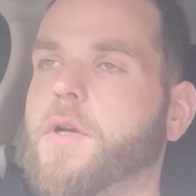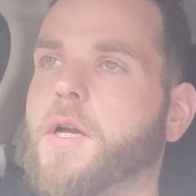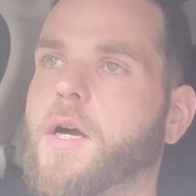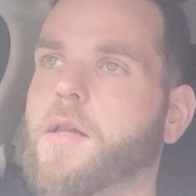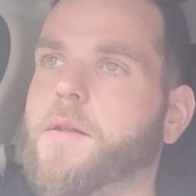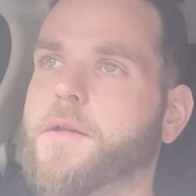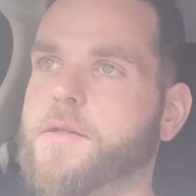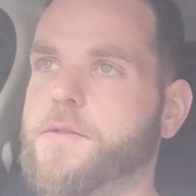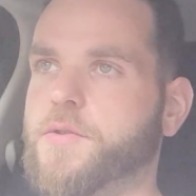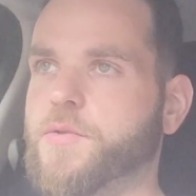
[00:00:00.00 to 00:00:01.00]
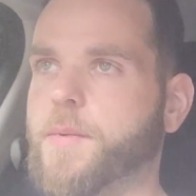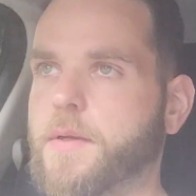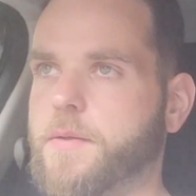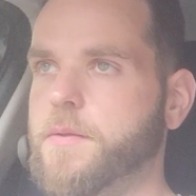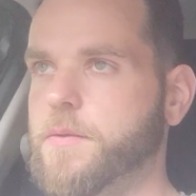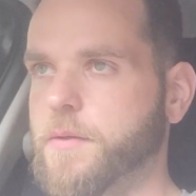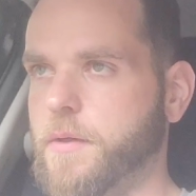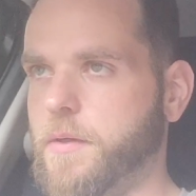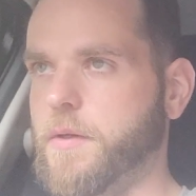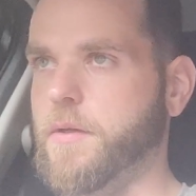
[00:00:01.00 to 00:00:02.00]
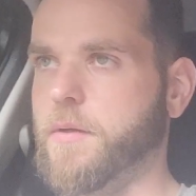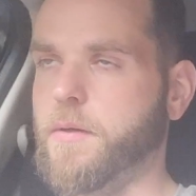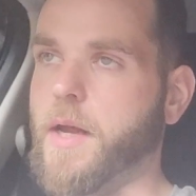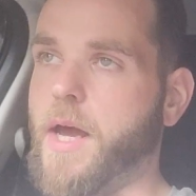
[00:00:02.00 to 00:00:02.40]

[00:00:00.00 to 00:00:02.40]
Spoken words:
colonies in space, or